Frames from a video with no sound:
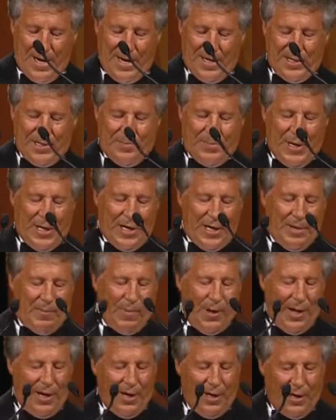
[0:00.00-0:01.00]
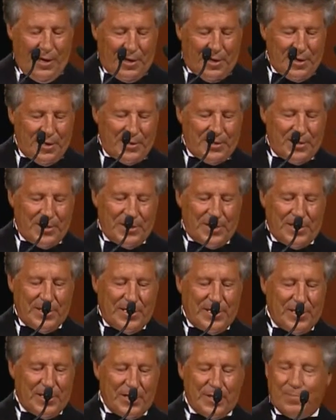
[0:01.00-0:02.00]
And speaking about luck,
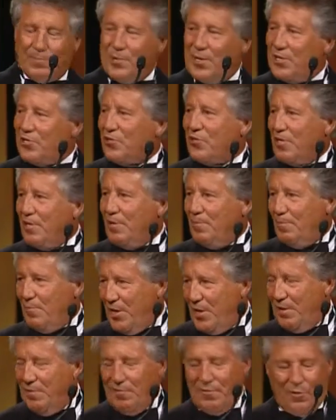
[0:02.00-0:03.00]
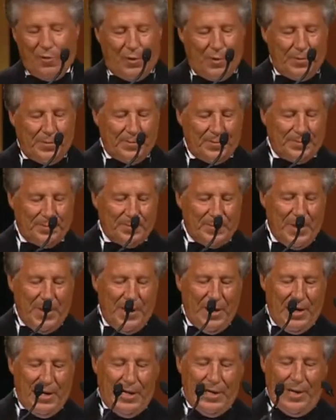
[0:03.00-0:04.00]
it's especially meaningful
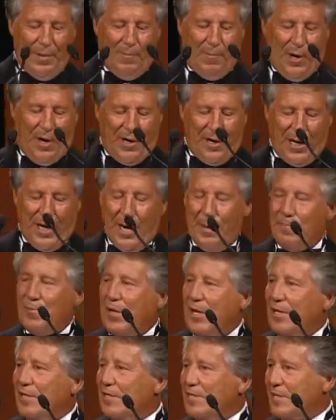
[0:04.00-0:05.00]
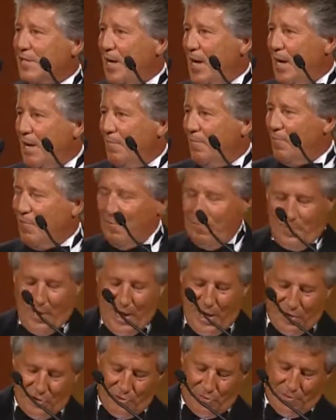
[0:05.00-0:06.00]
that Mark Emkes came from
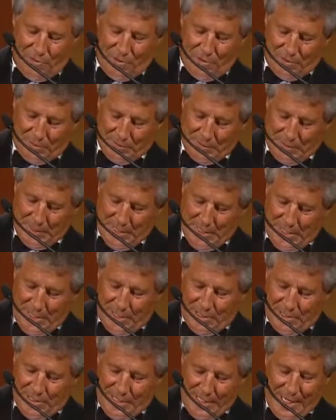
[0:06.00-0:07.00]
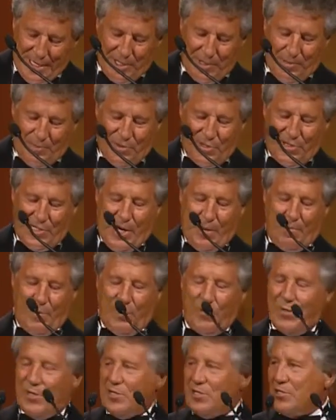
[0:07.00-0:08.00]
Nashville tonight to present me
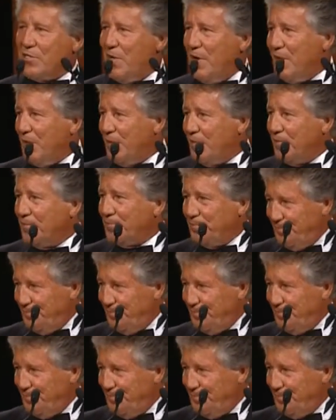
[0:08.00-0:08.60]
with this honor.